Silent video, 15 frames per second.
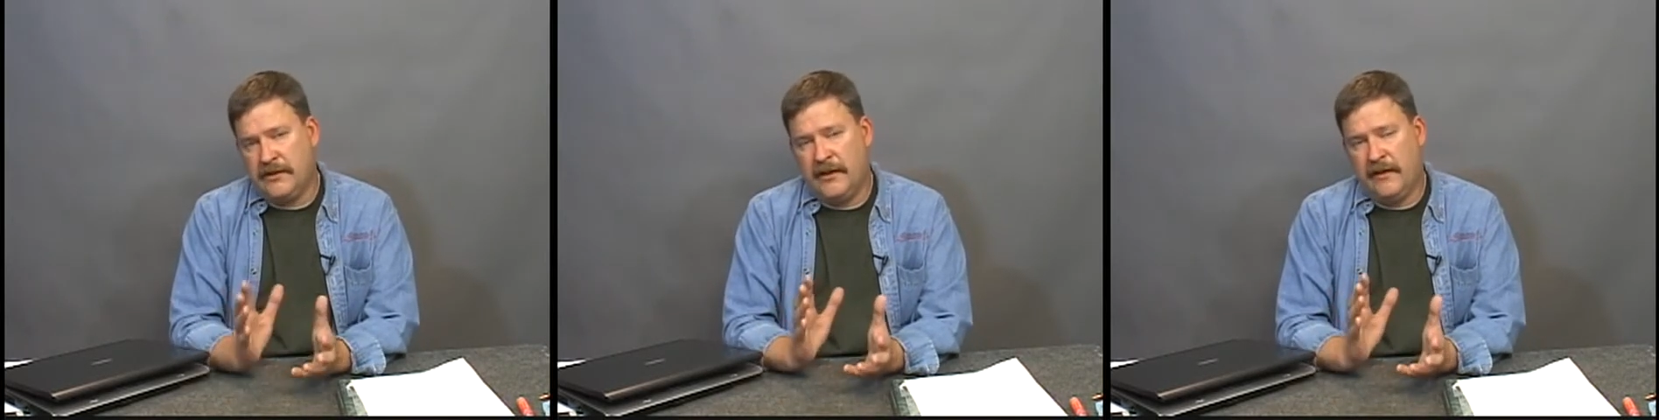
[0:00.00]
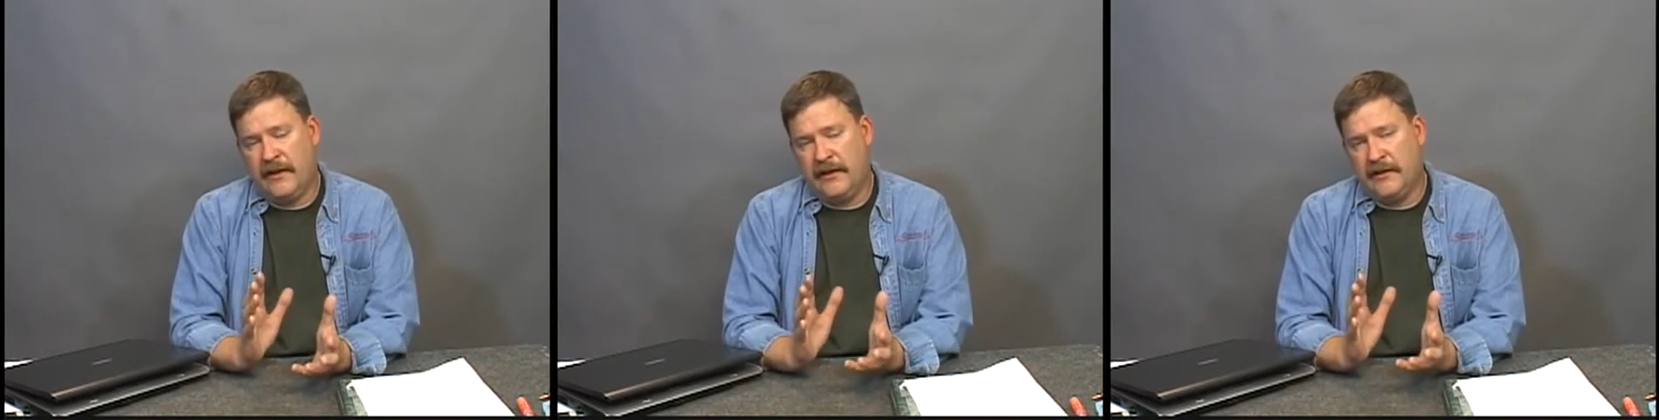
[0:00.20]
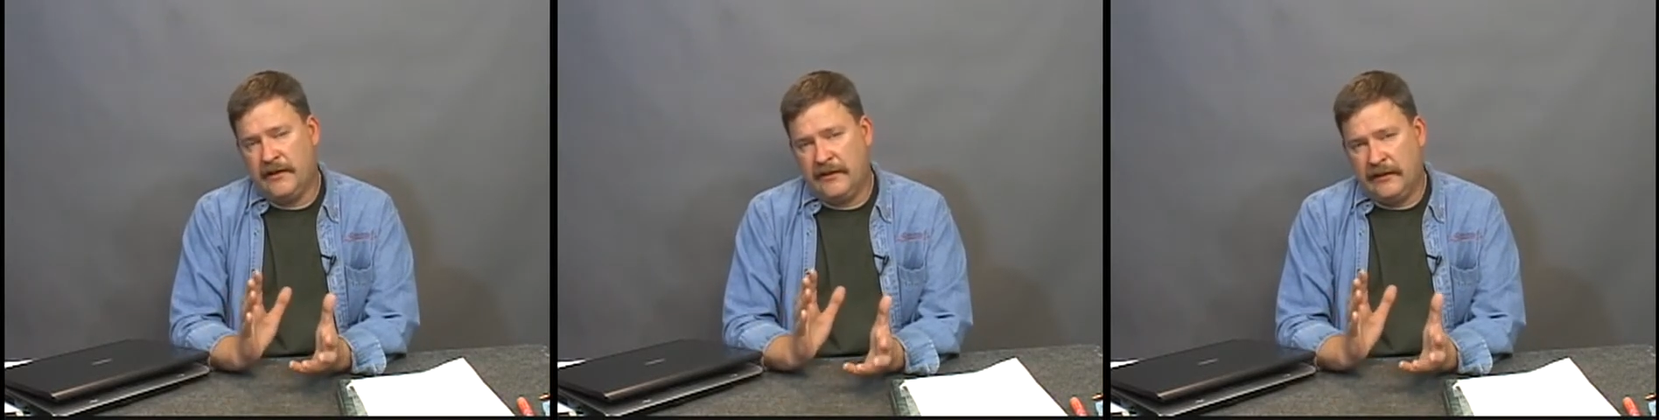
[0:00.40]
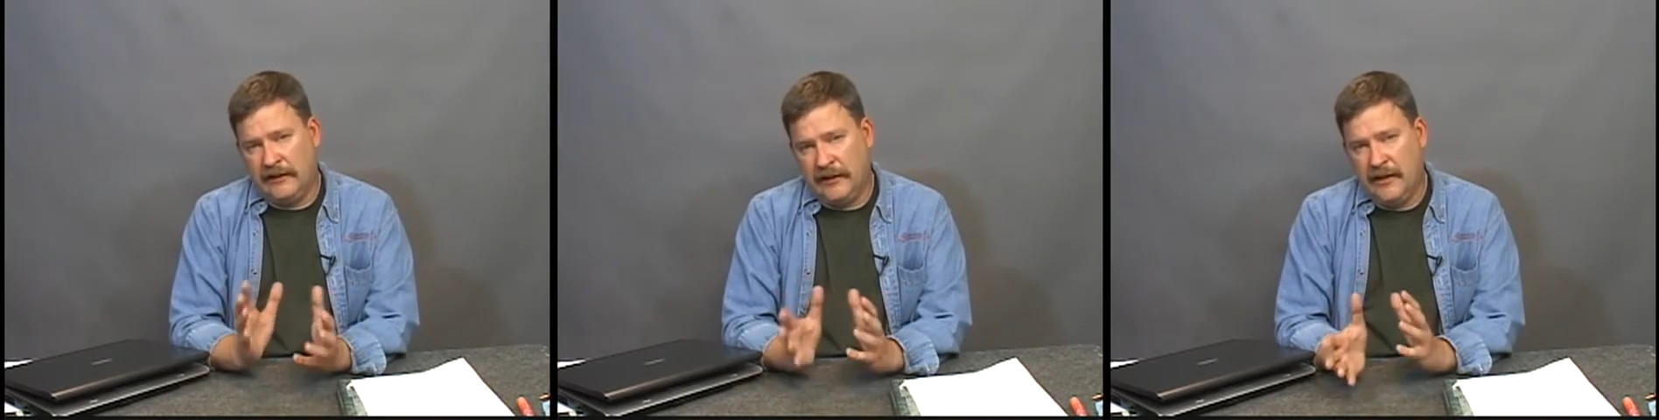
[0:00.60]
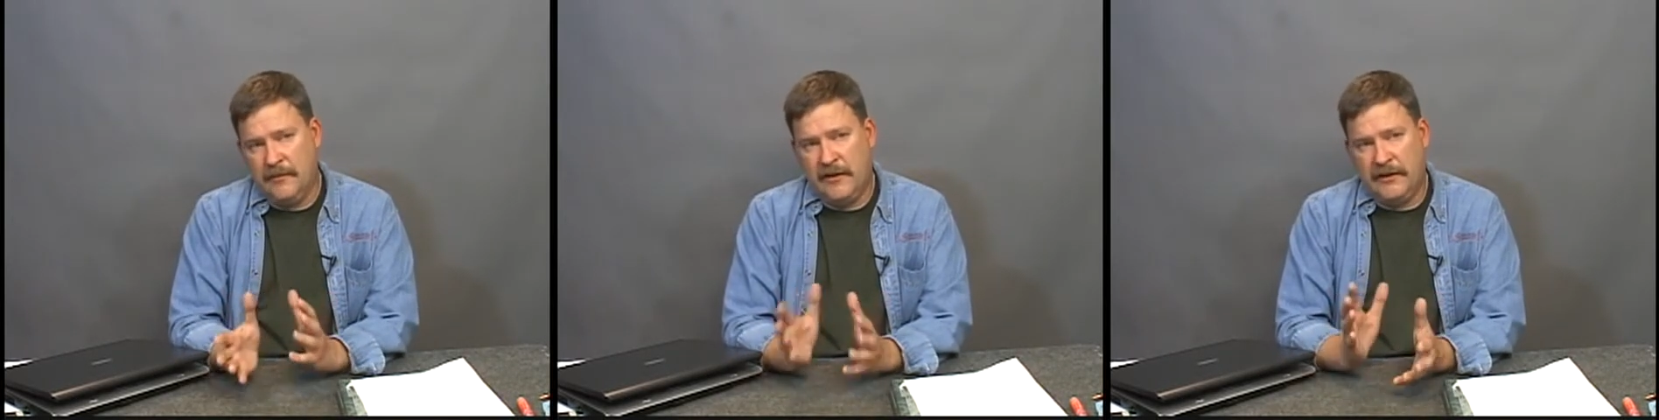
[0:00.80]
Now, that doesn't
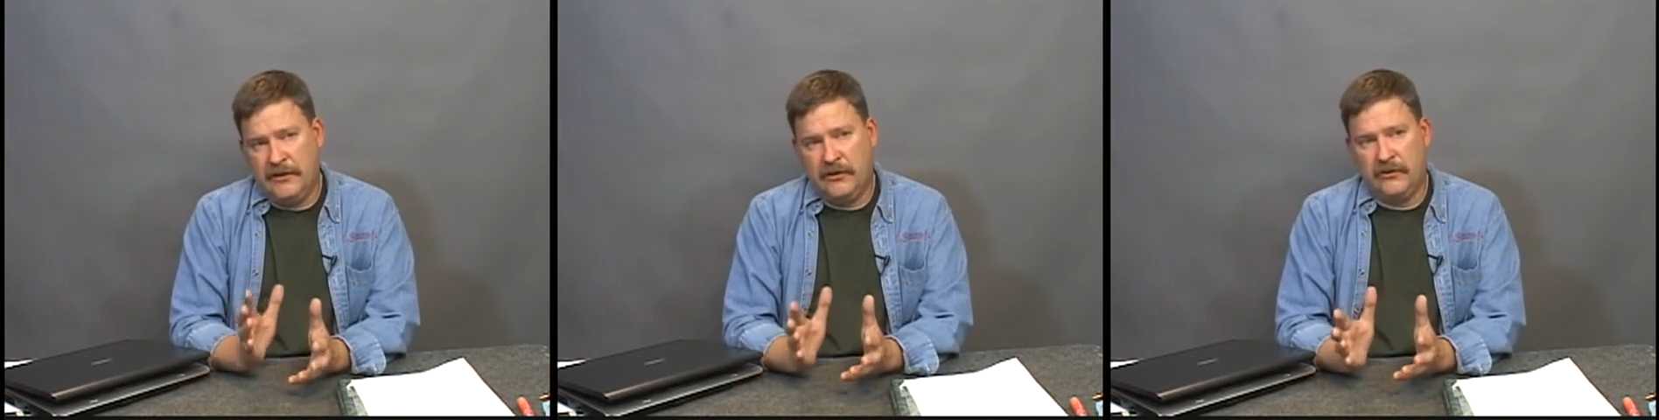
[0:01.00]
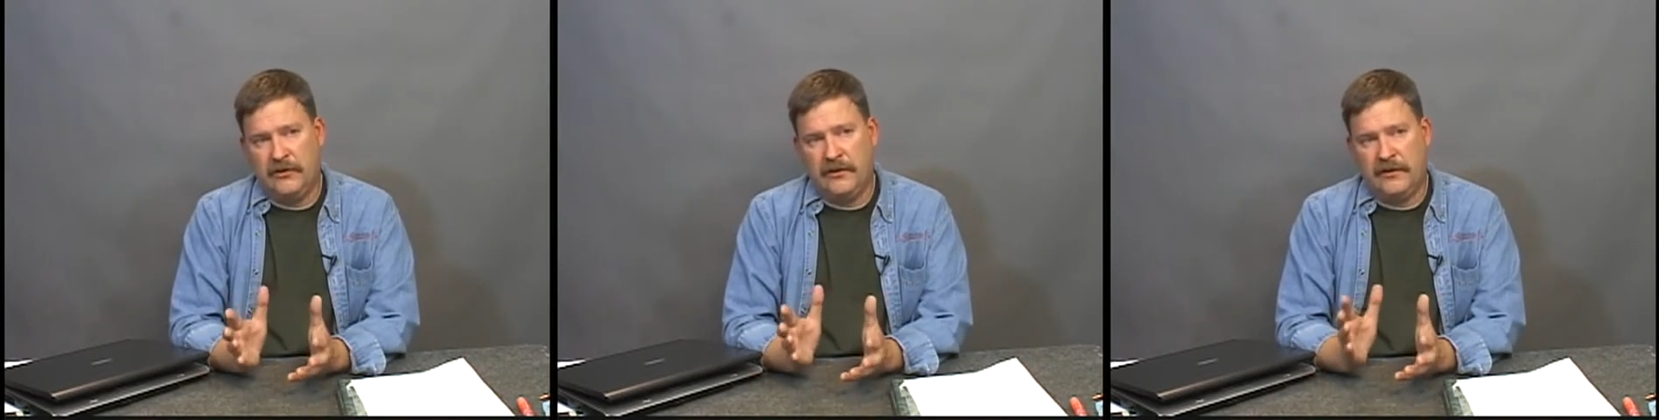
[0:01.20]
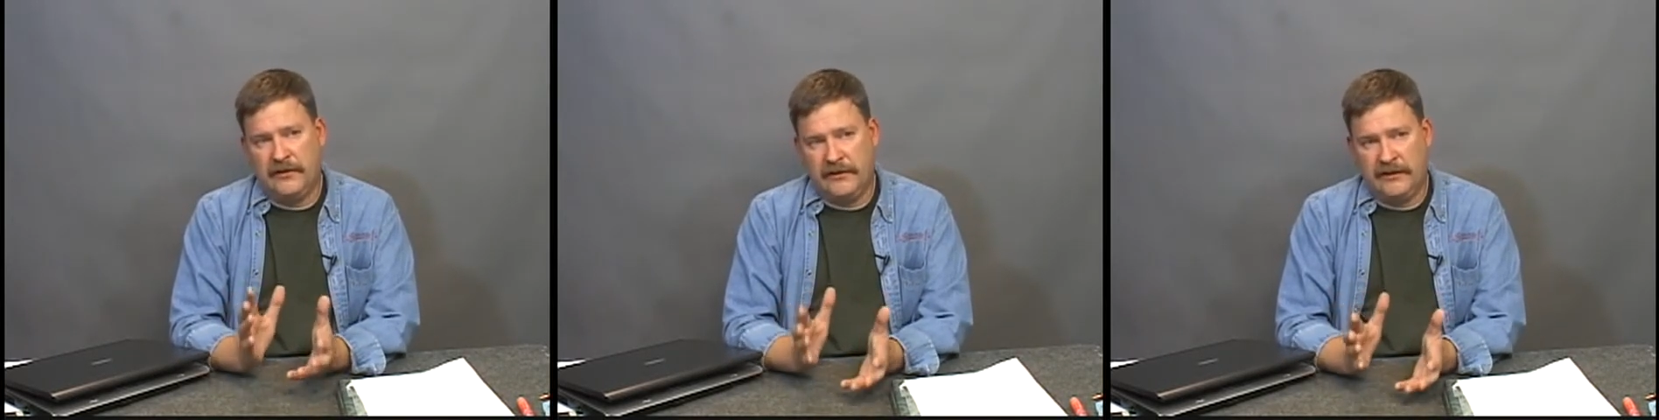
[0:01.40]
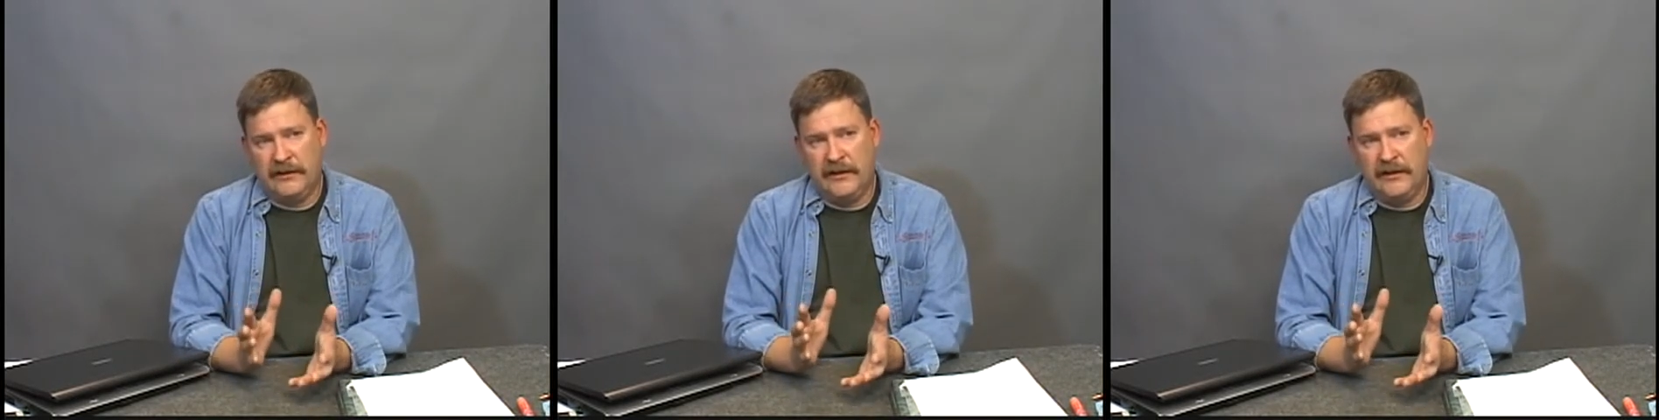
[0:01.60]
limit you to this